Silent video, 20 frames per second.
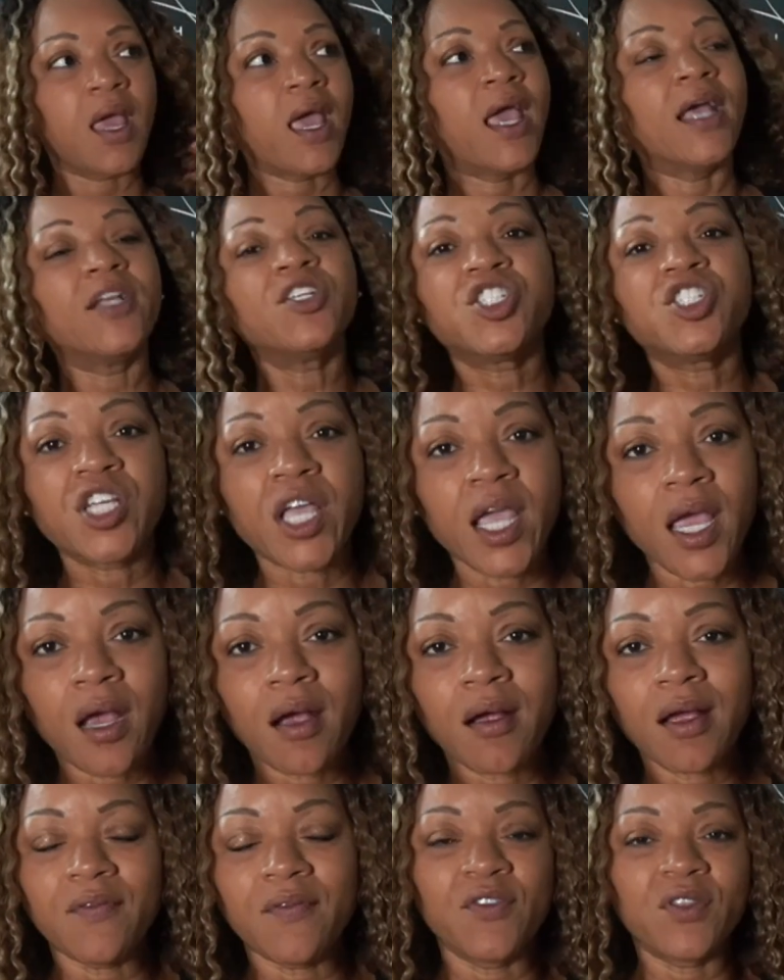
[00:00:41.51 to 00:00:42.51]
and
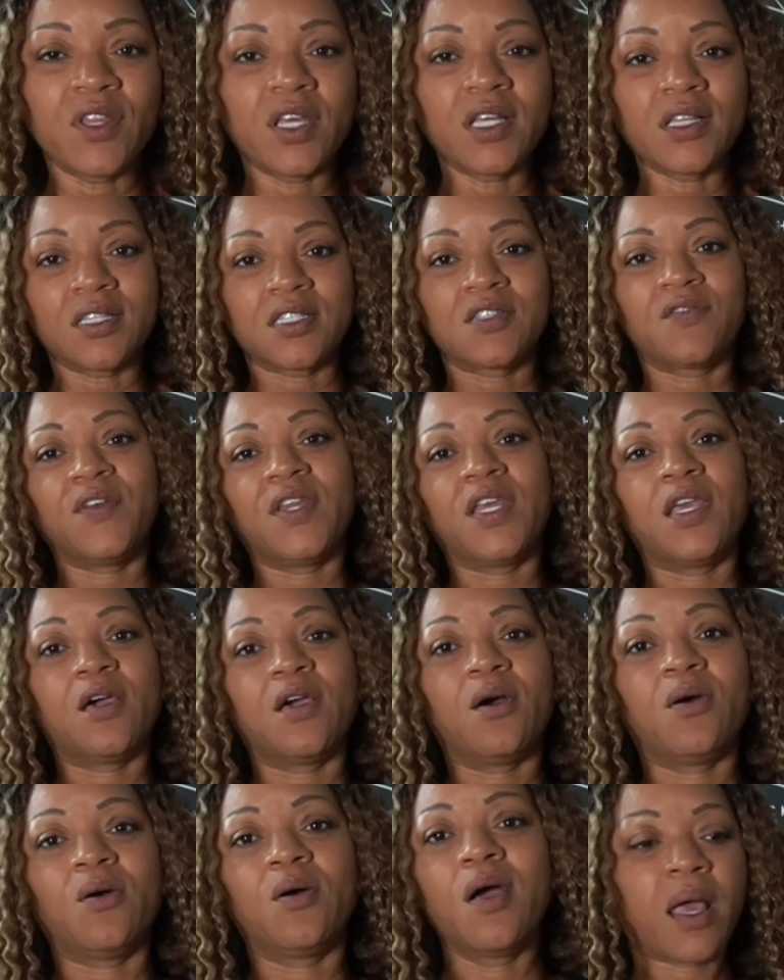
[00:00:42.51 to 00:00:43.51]
share if you think this
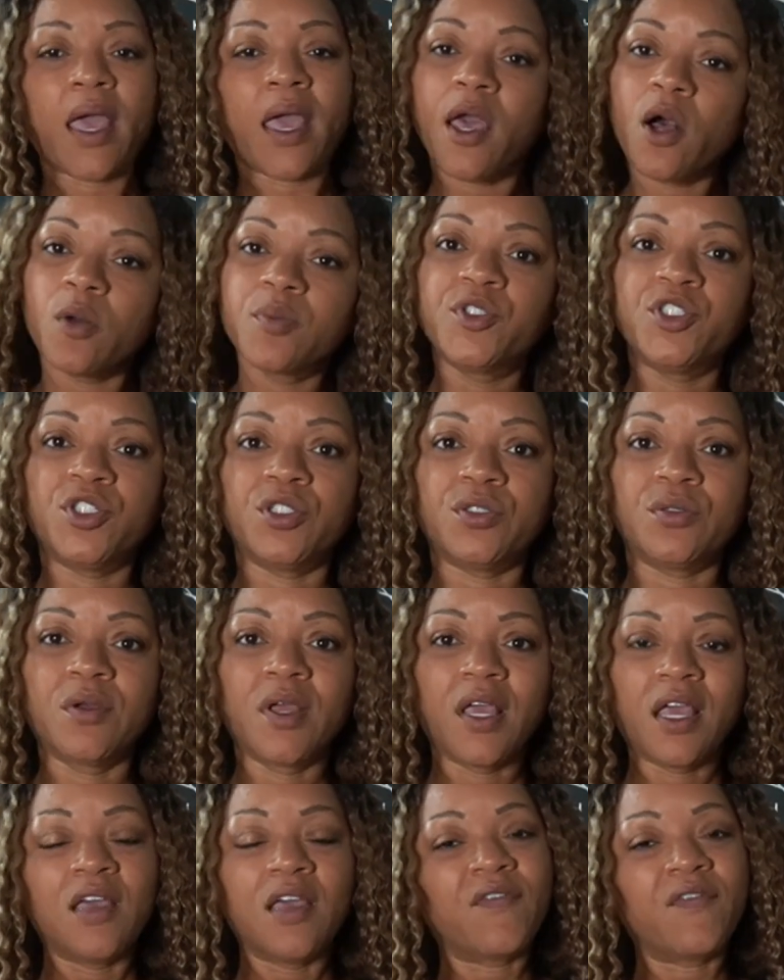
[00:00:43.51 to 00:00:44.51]
video helped you.
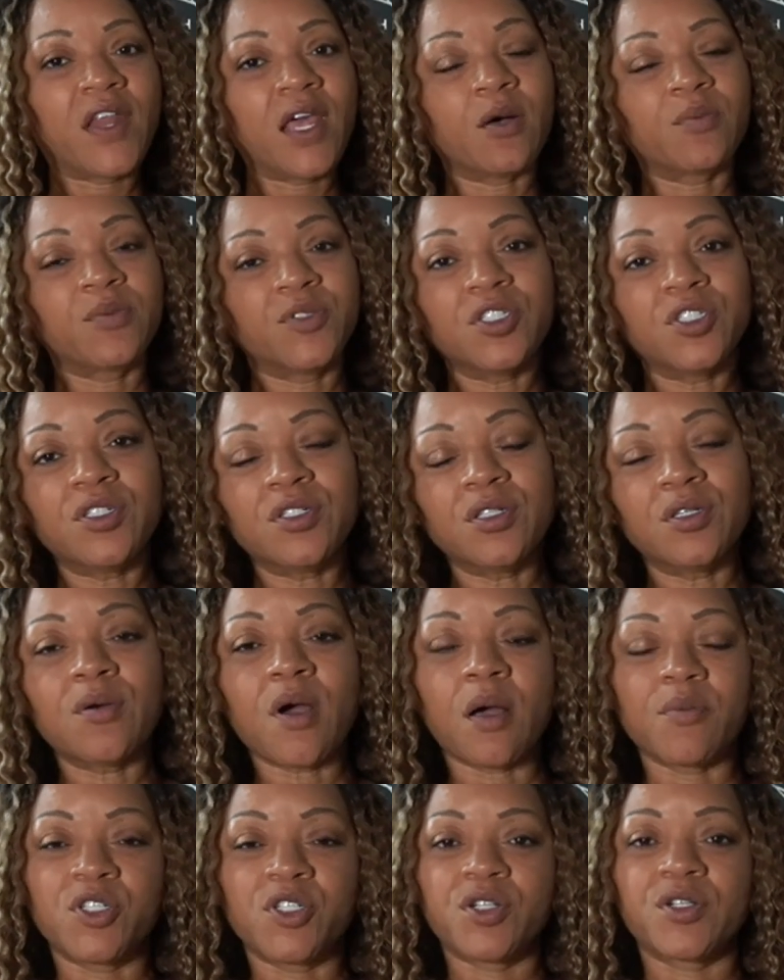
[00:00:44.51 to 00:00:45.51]
If it helped you,
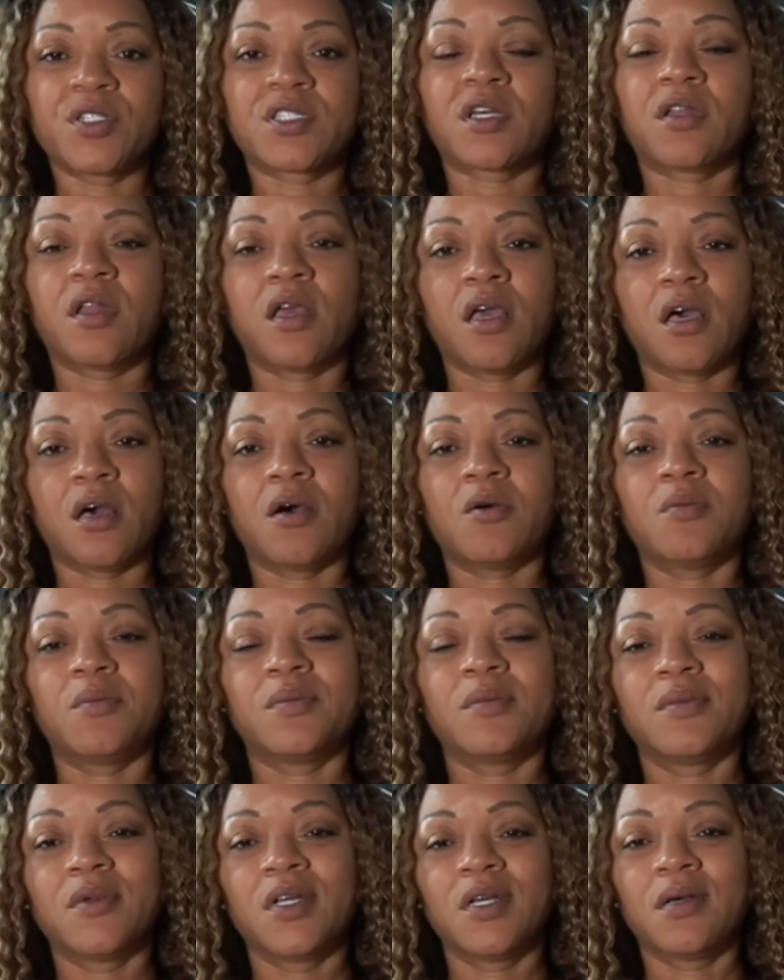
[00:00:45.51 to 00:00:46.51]
I'm sure it's going to help
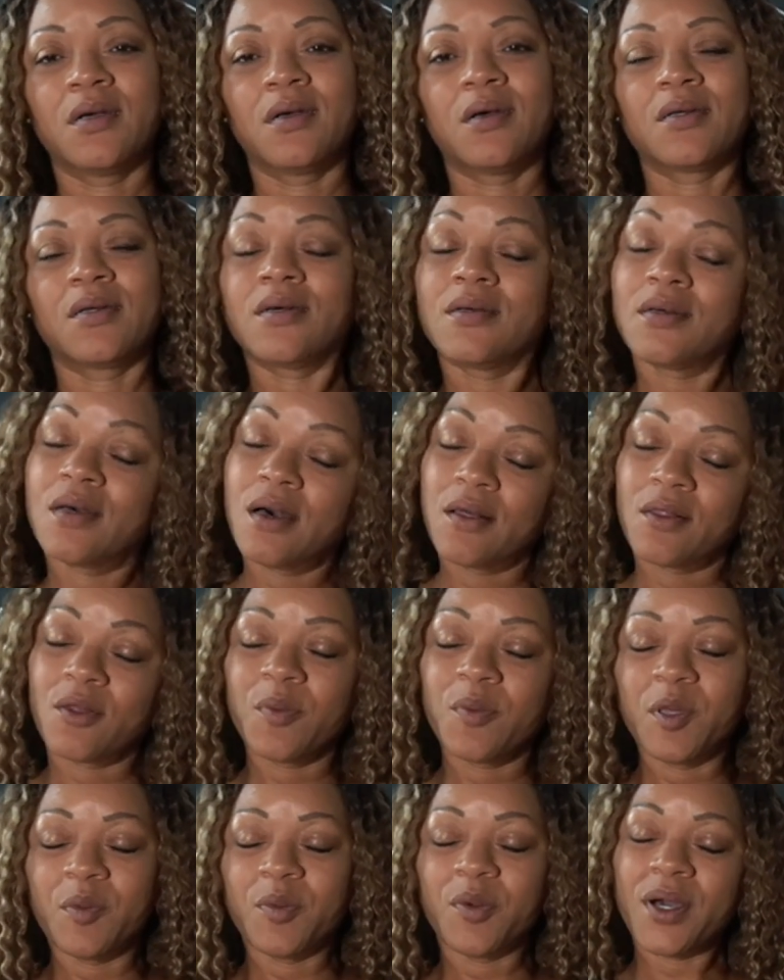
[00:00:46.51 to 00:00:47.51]
other
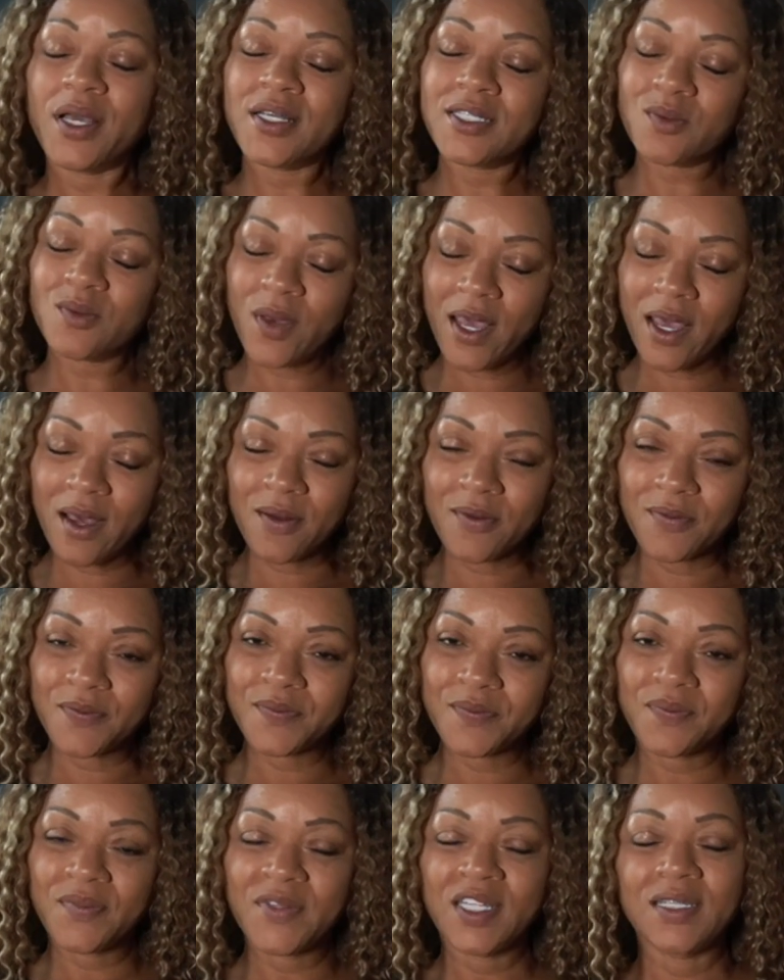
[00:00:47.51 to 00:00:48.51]
people as well.
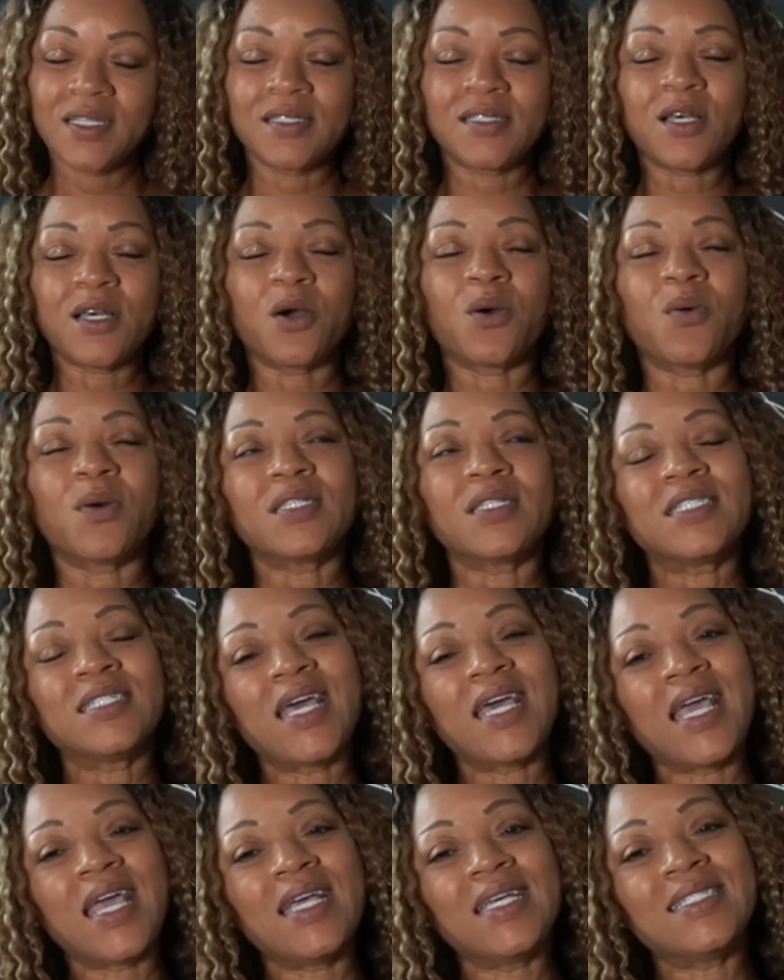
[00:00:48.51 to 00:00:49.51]
So
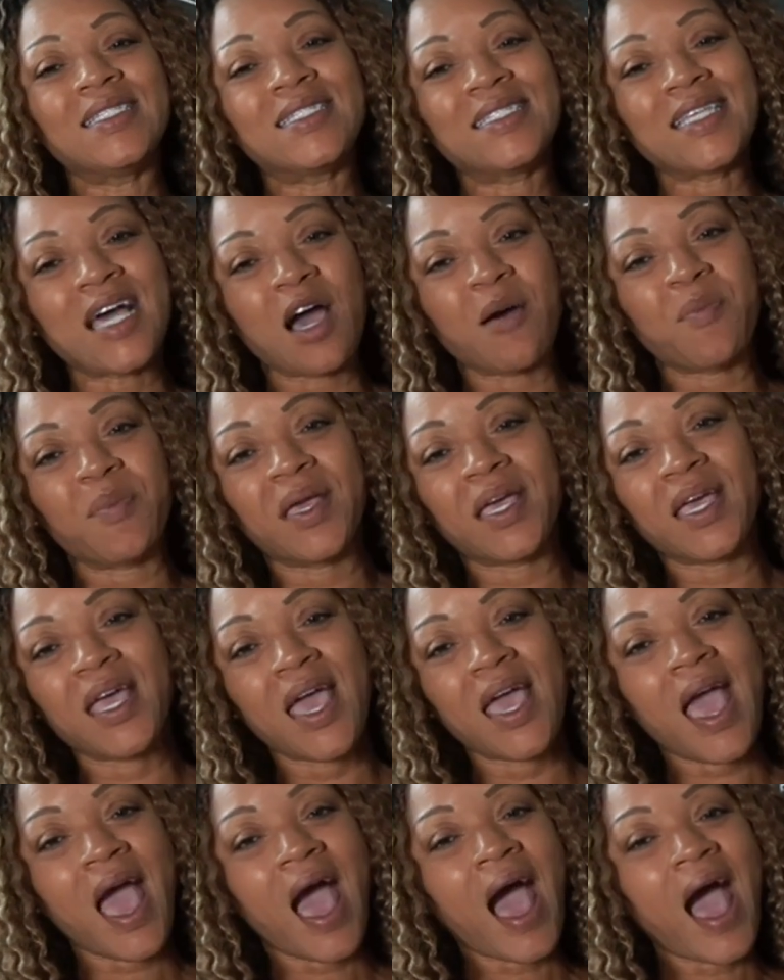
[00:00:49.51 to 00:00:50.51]
today's topic
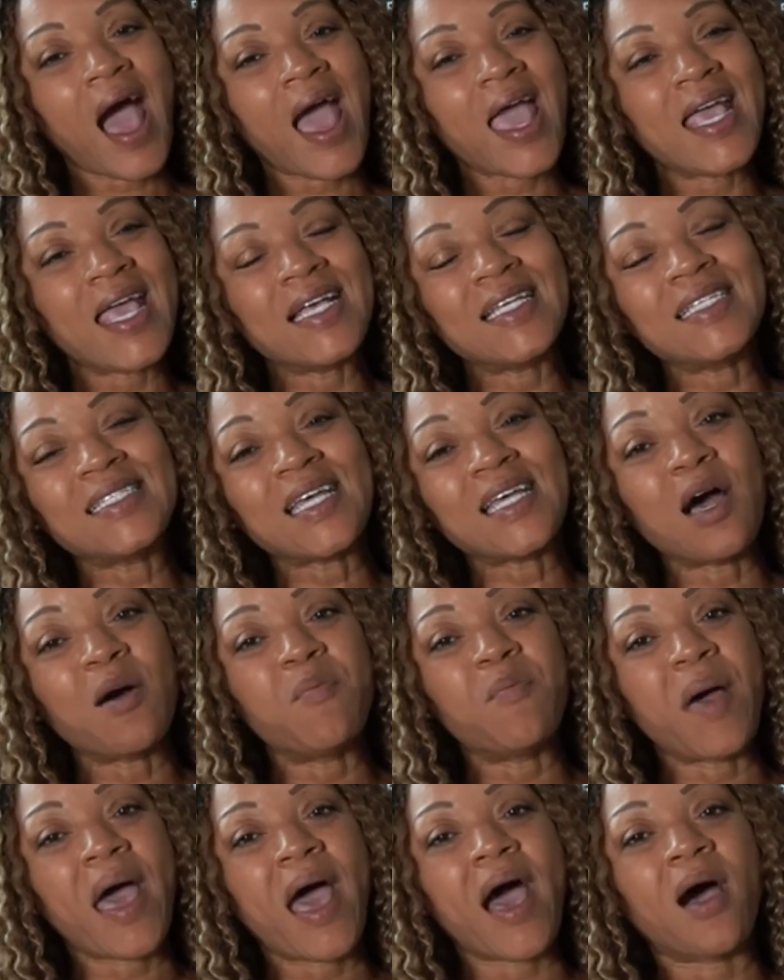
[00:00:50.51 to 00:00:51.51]
is
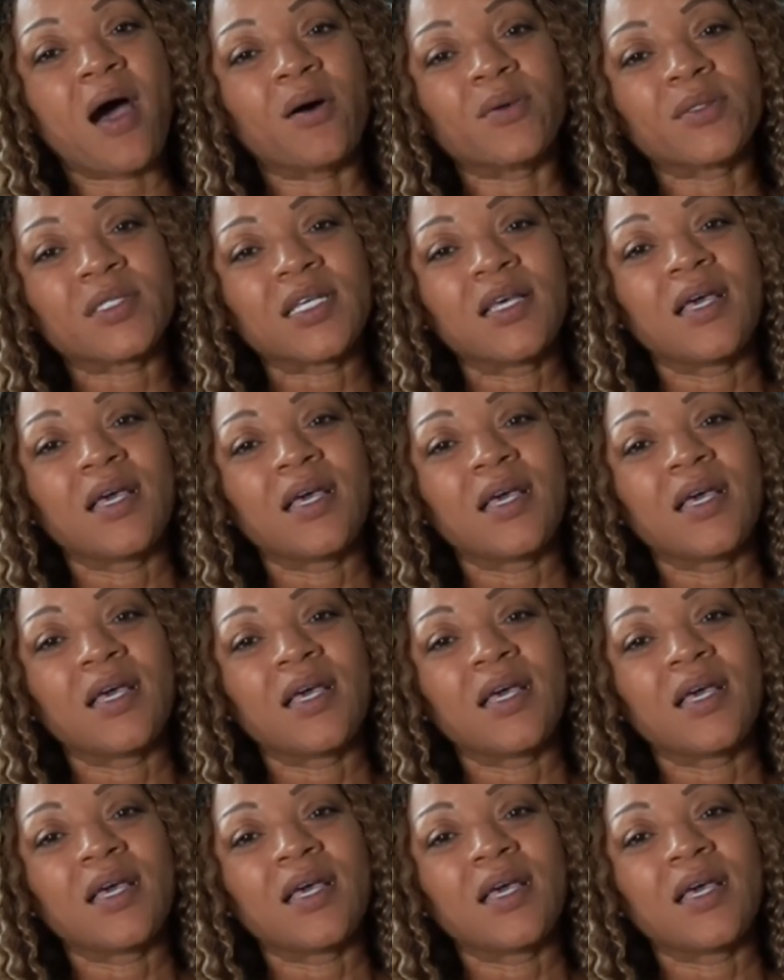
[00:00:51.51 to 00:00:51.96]
about